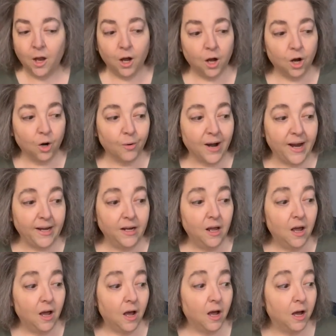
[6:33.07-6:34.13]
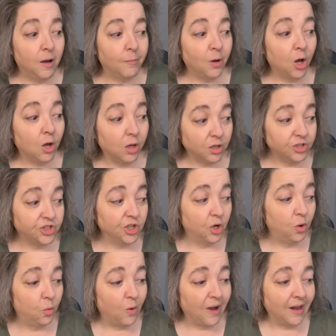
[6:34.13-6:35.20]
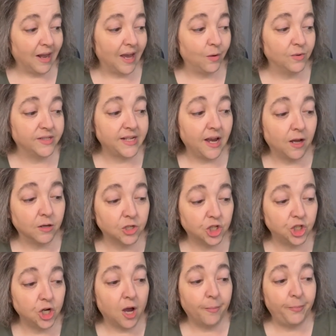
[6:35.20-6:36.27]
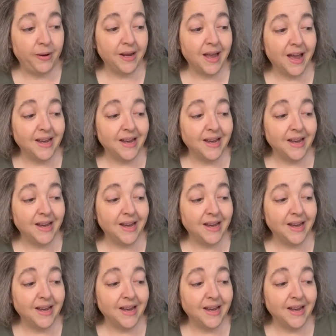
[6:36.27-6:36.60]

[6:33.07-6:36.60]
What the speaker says: All right. Also, while I was out shopping,